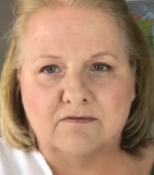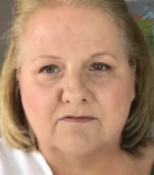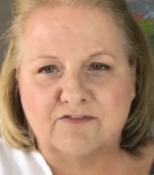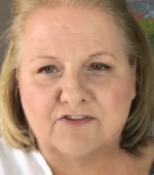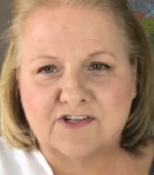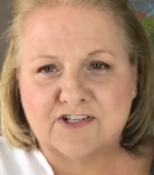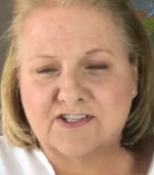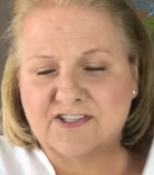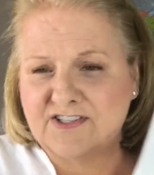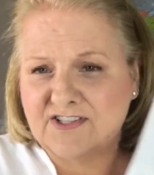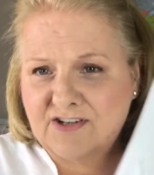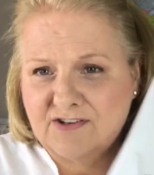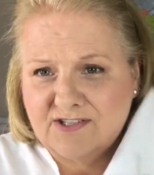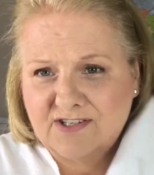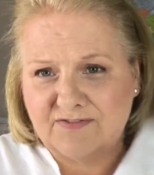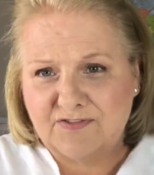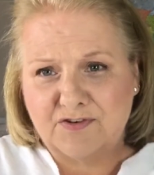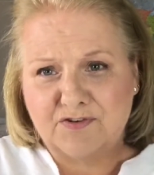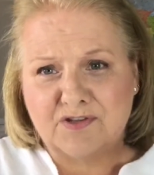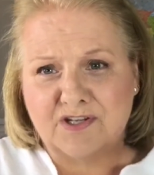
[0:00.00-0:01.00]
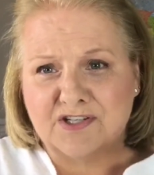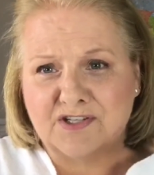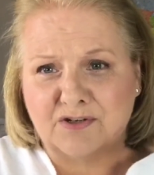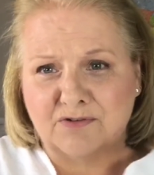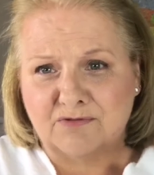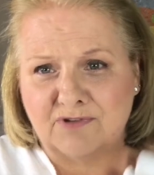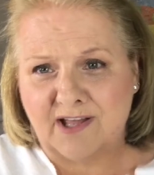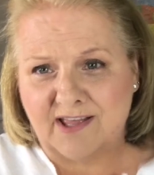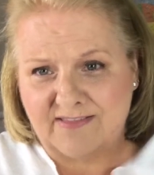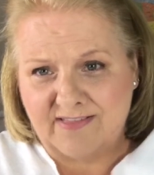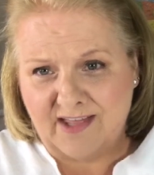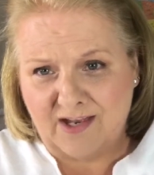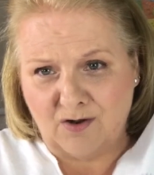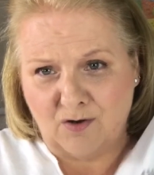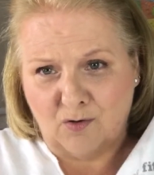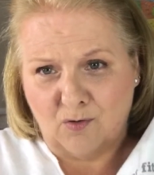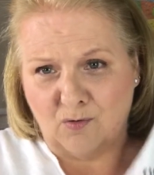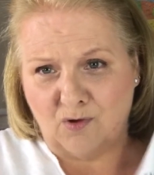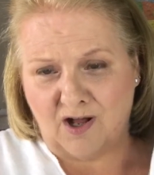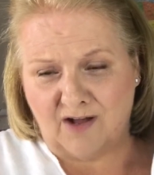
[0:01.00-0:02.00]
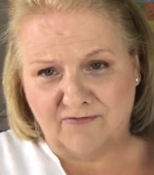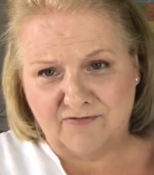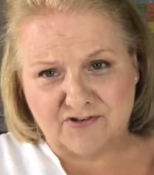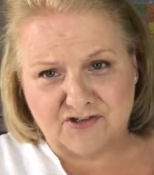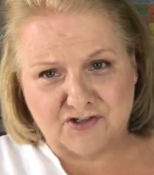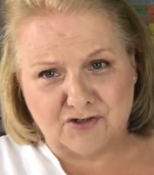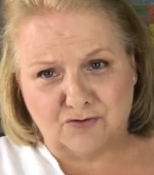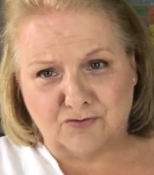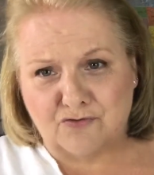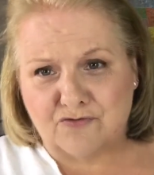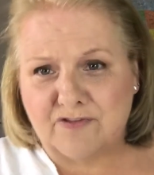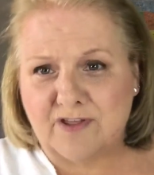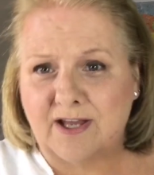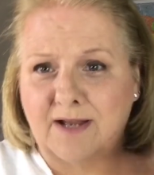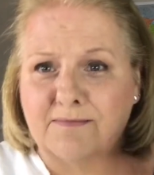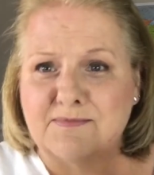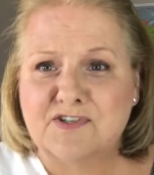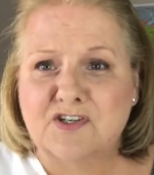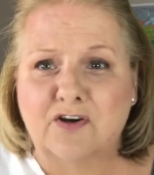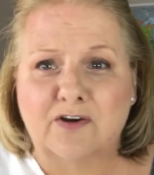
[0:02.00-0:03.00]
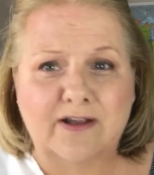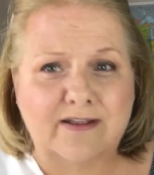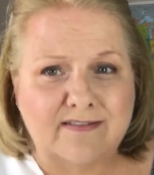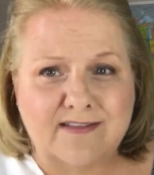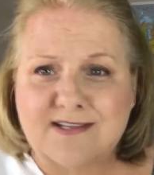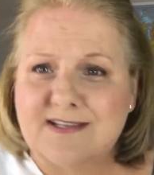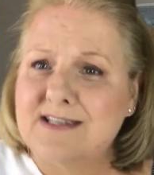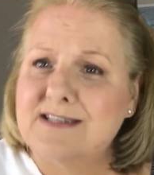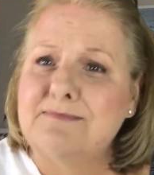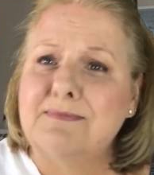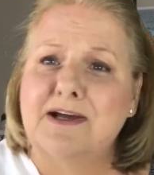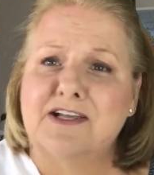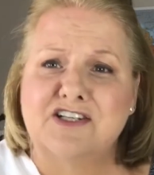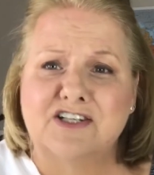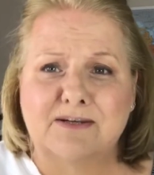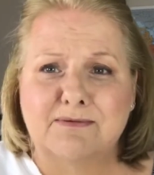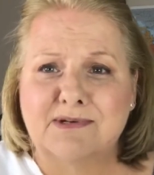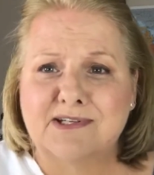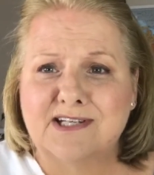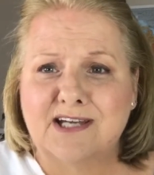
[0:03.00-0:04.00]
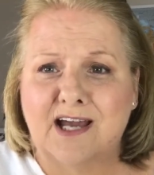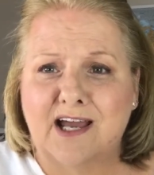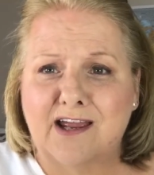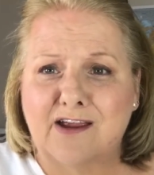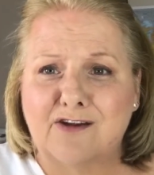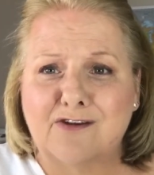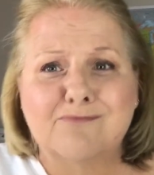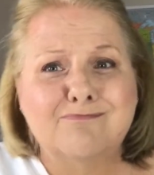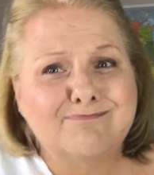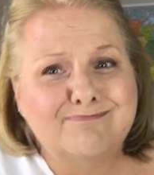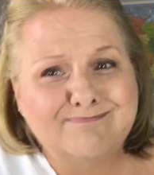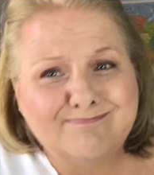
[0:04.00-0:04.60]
For those of you that don't like that whole off-the-shoulder thing, I'm sorry. This is my gym attire.